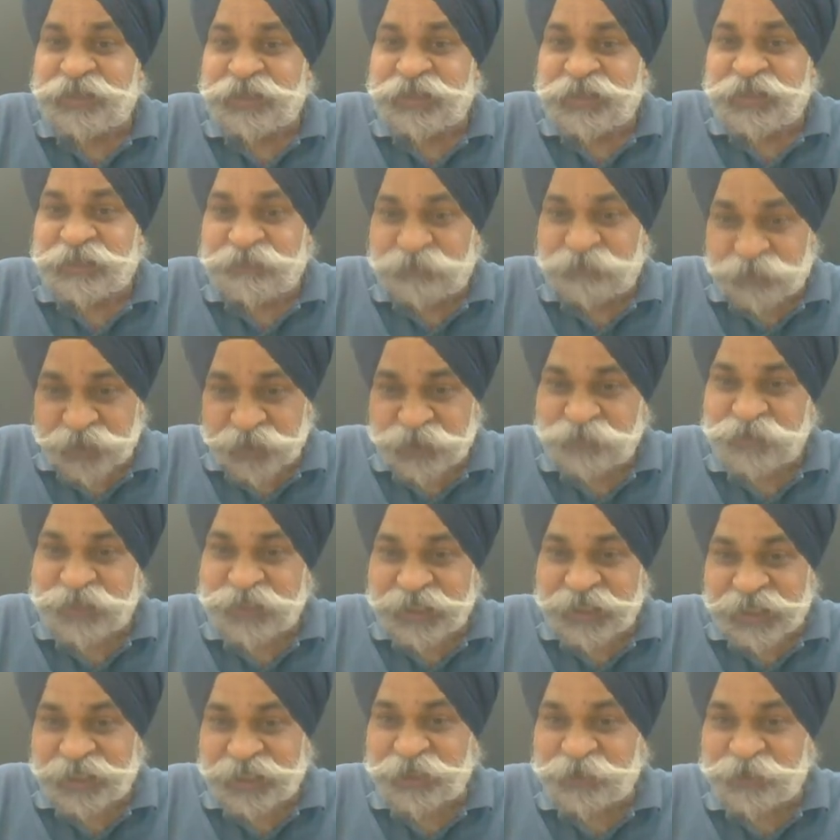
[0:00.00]
which we
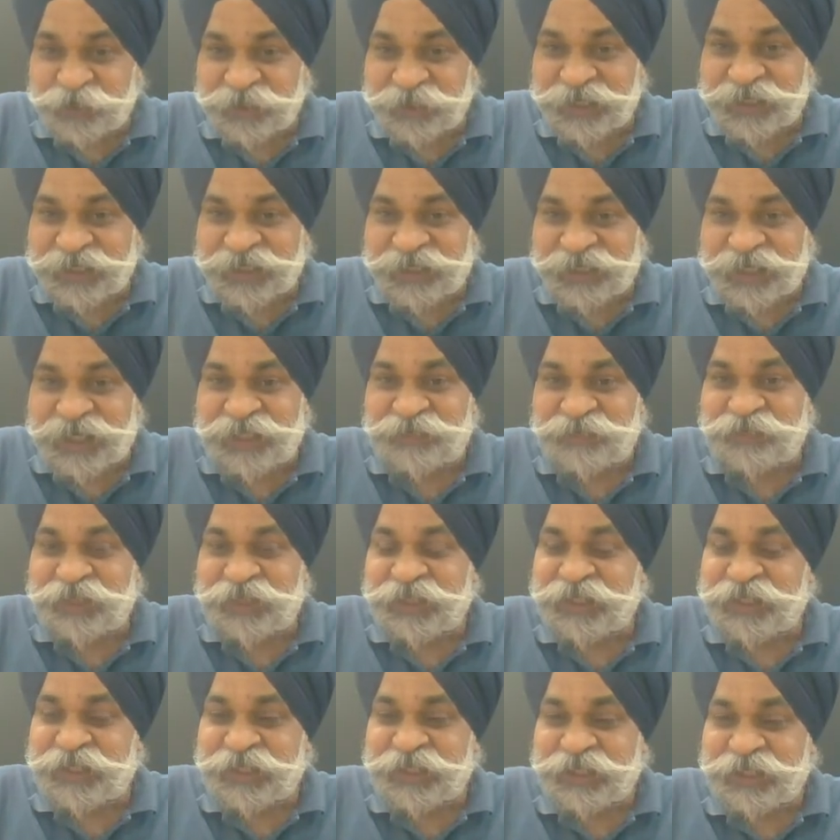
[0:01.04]
tend to say it as
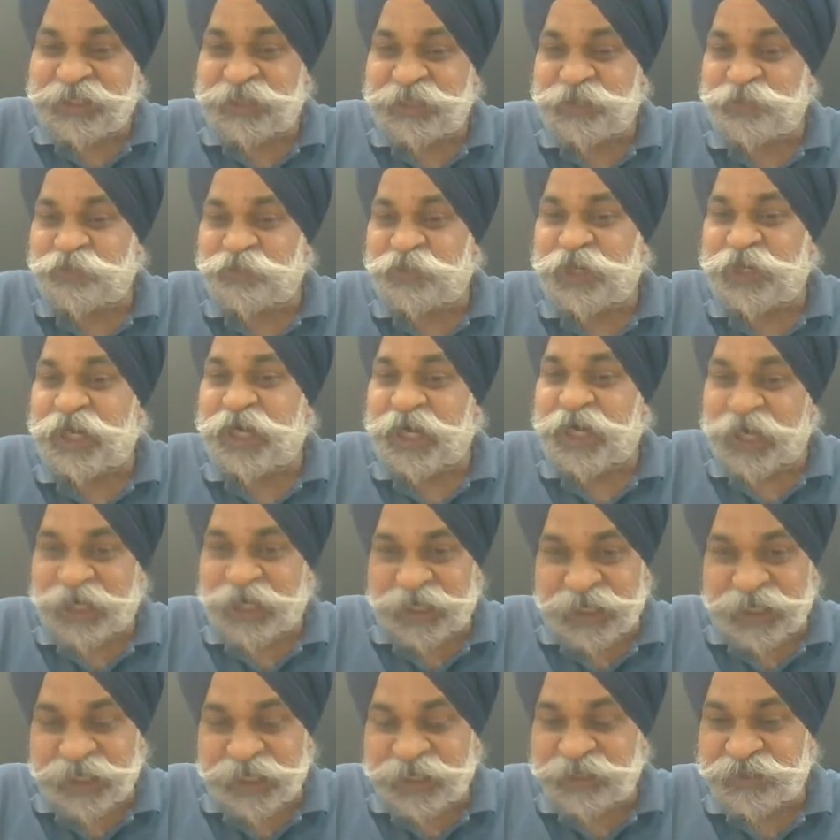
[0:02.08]
mitti, this would
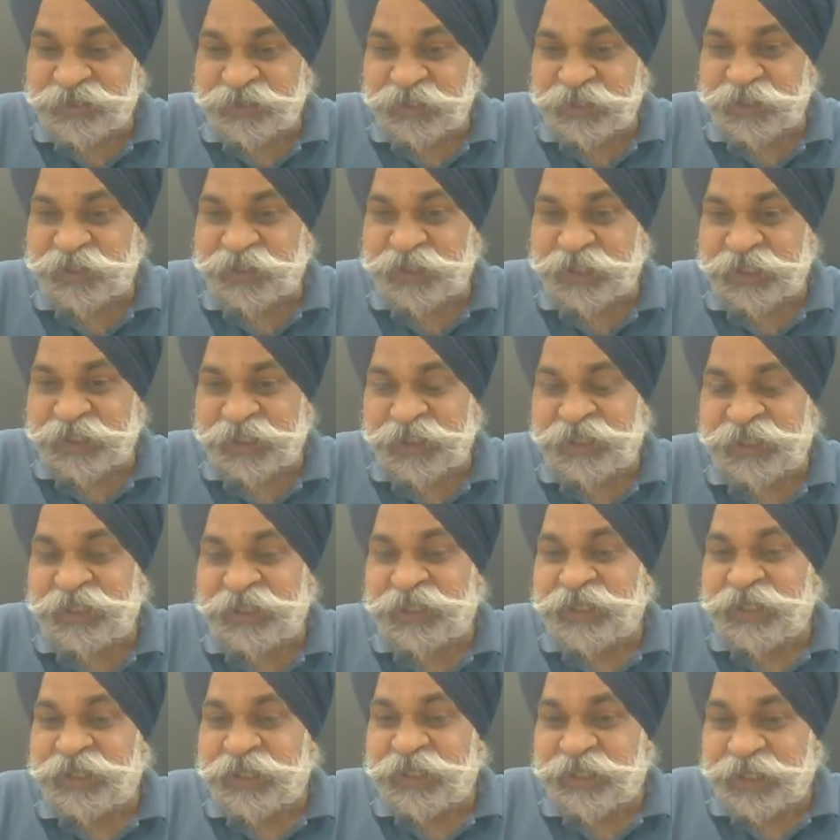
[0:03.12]
hardly consist any
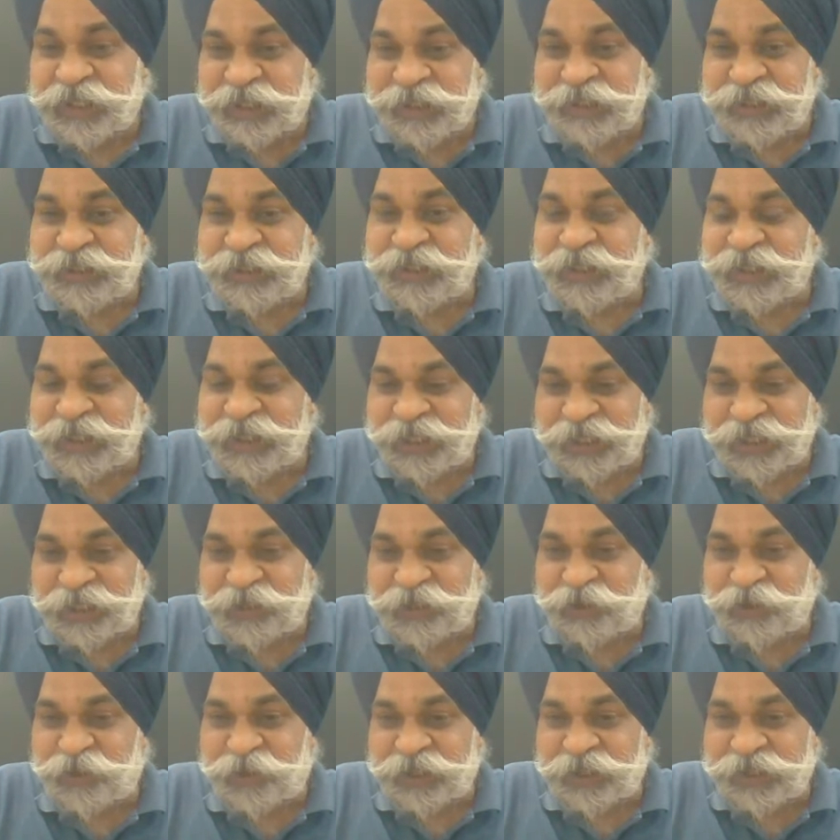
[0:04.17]
silicate
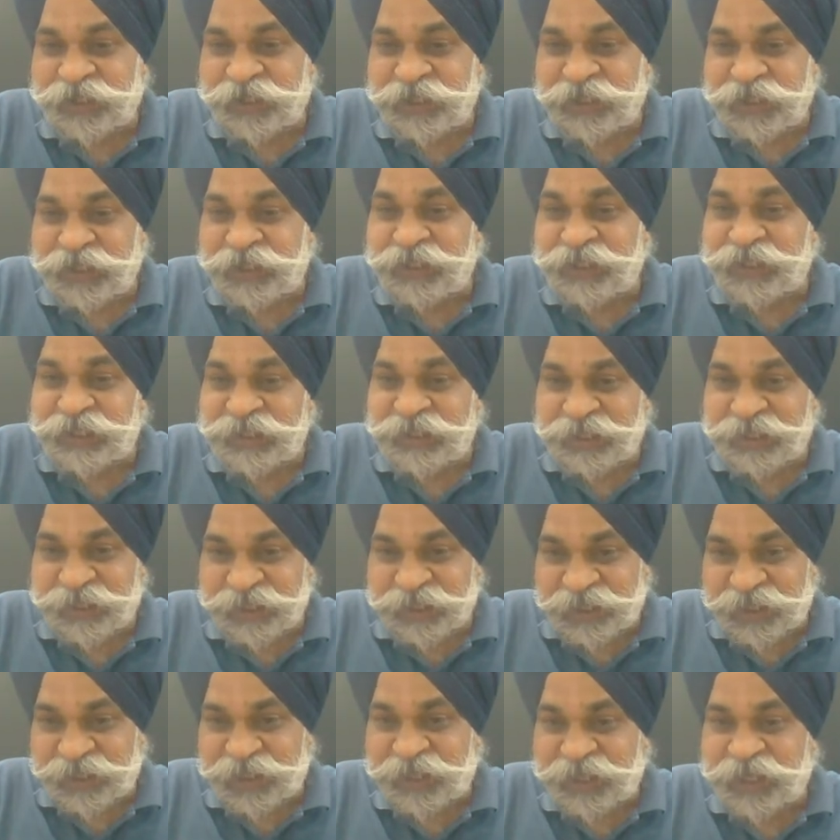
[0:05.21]
or silicon
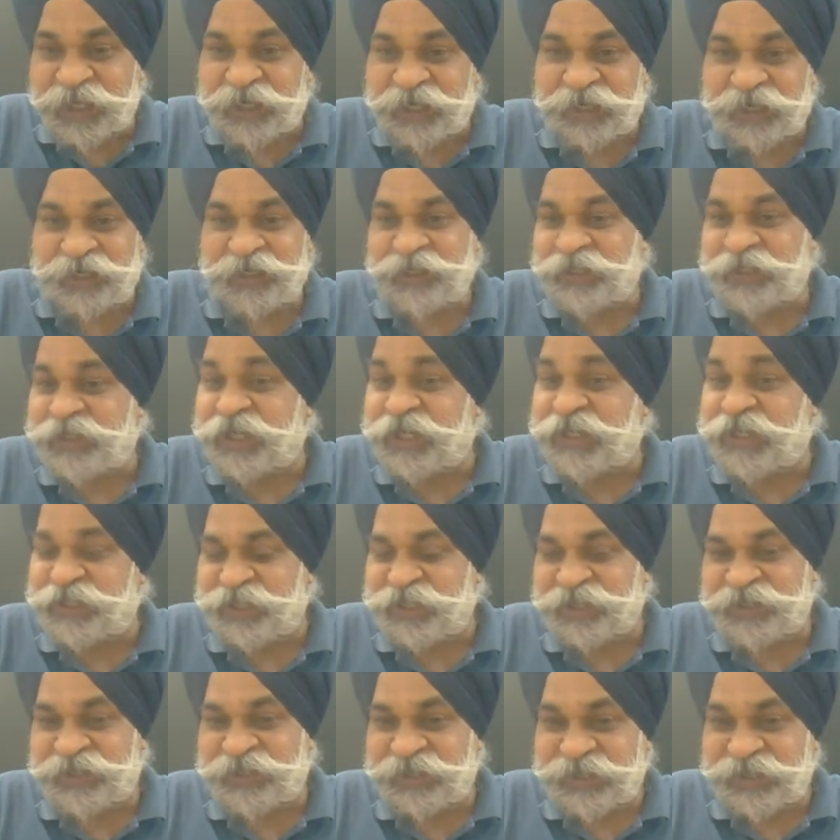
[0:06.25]
in it. That's a
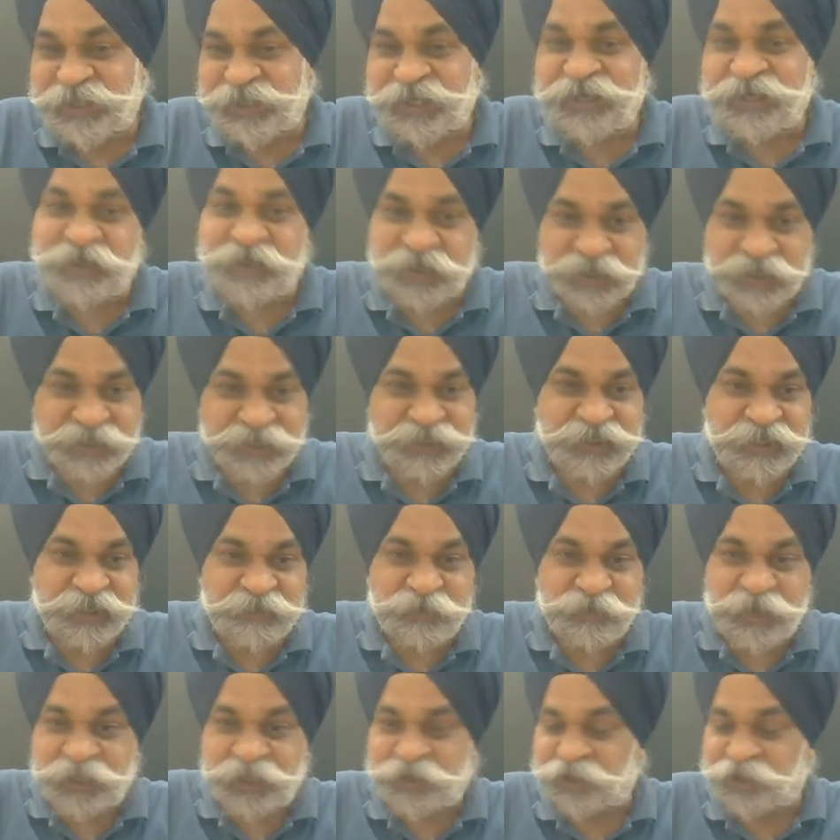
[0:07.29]
interesting
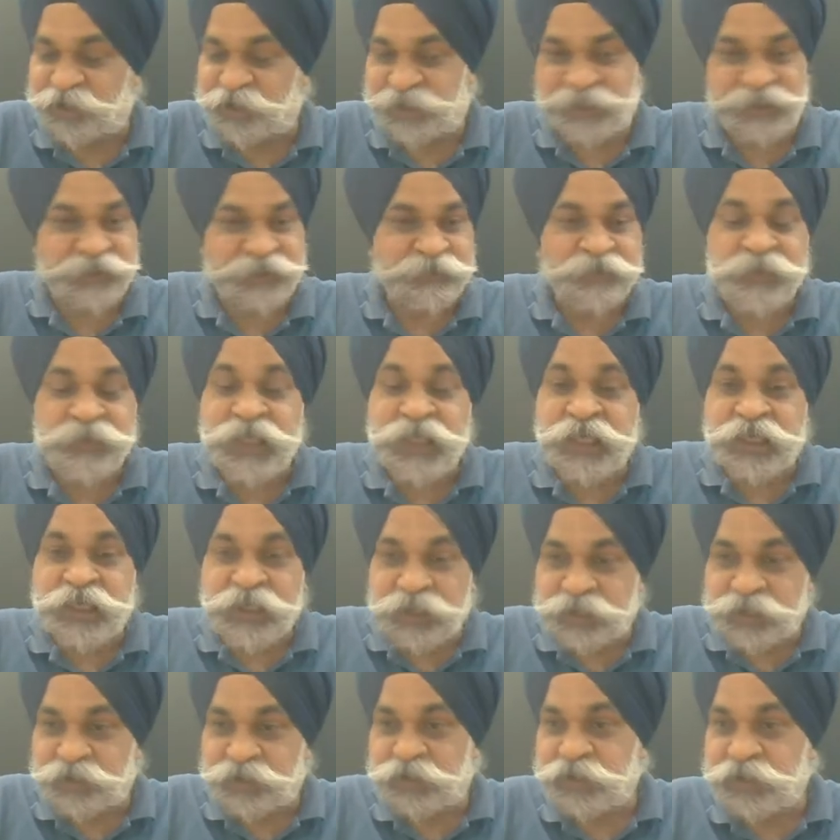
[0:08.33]
paradox.
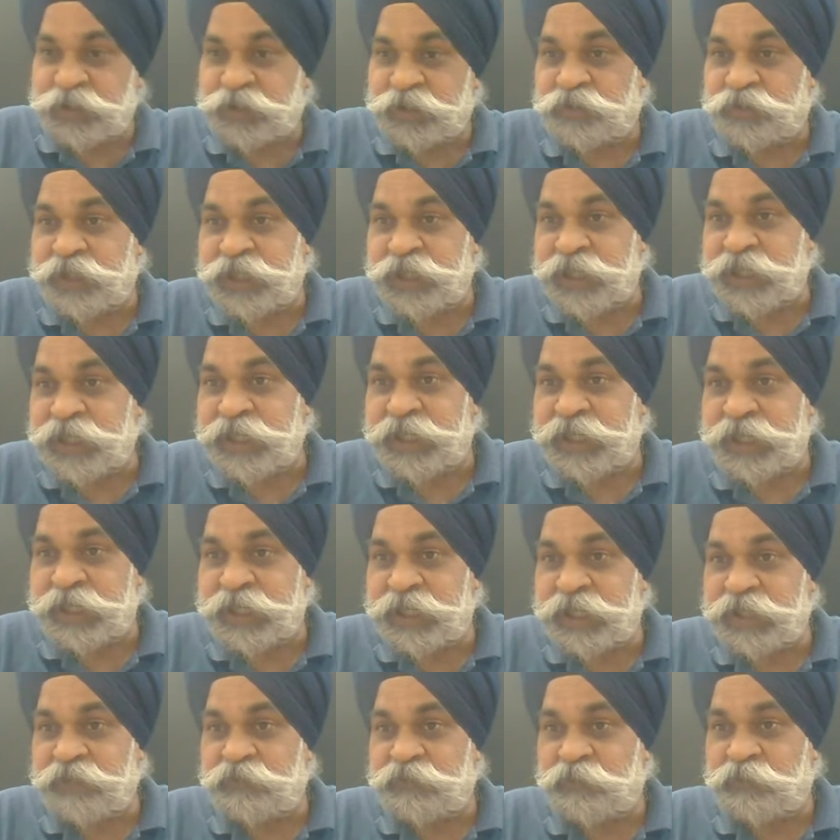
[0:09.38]
So going
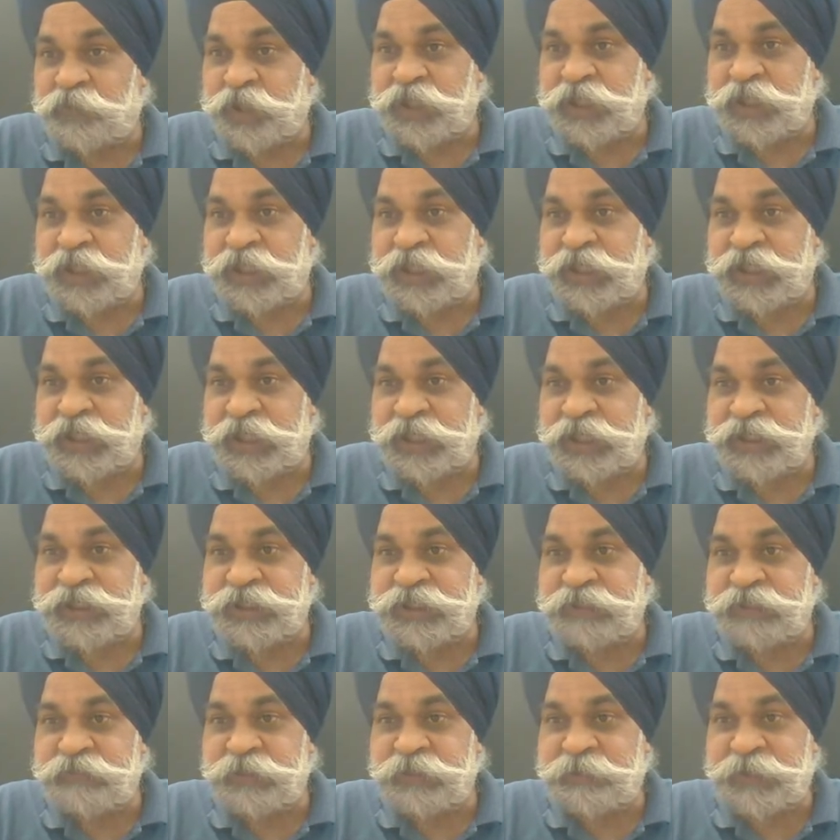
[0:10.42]
ahead, what I
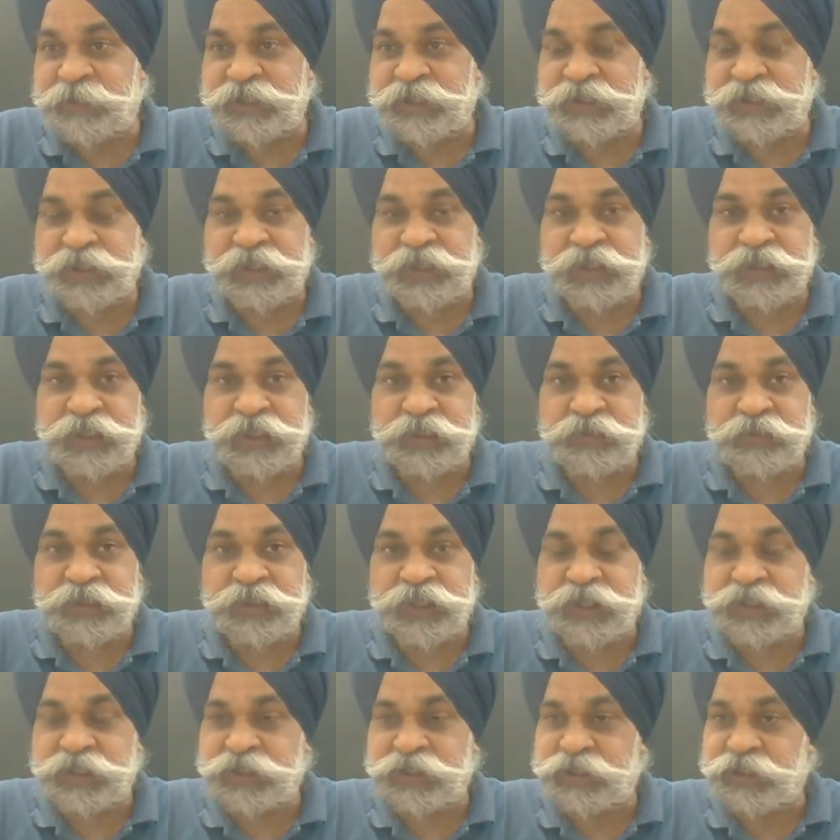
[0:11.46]
shall be placing in
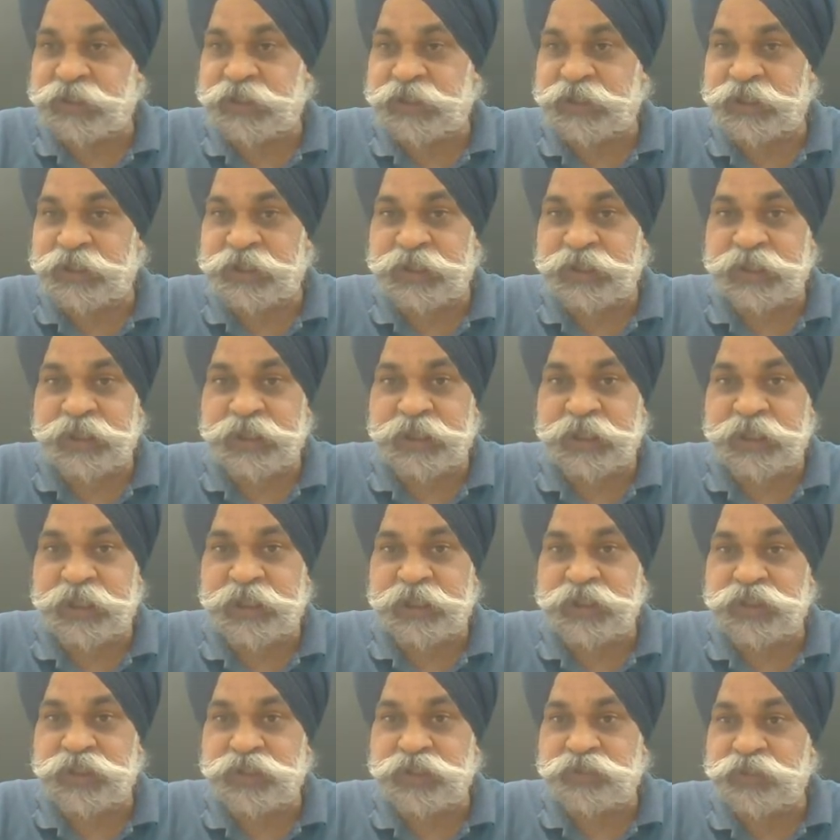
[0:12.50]
today's session
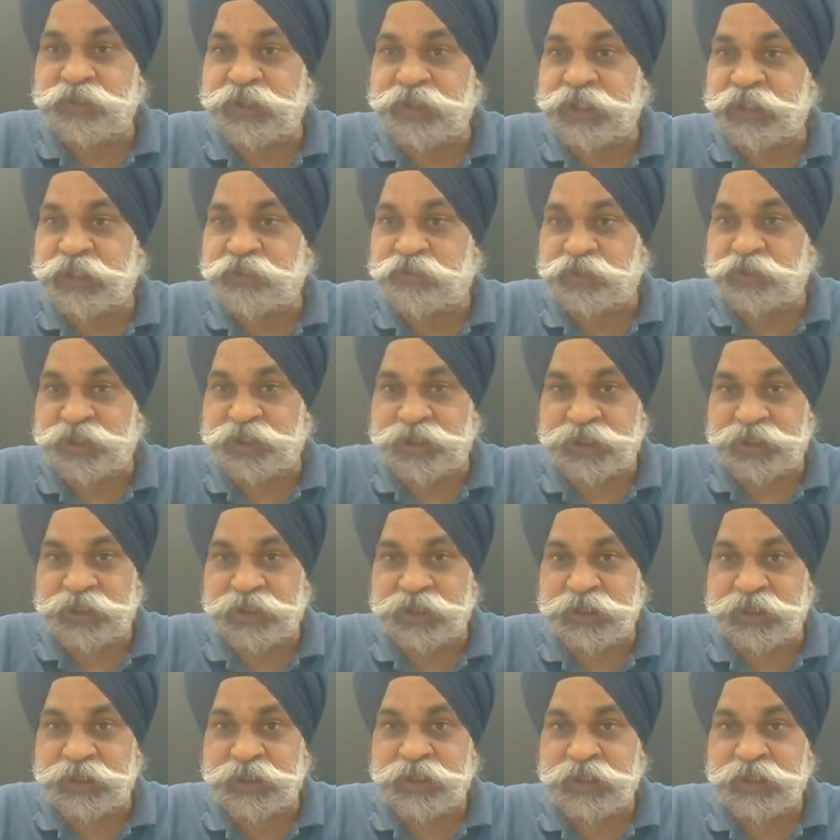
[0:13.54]
is 2 3 questions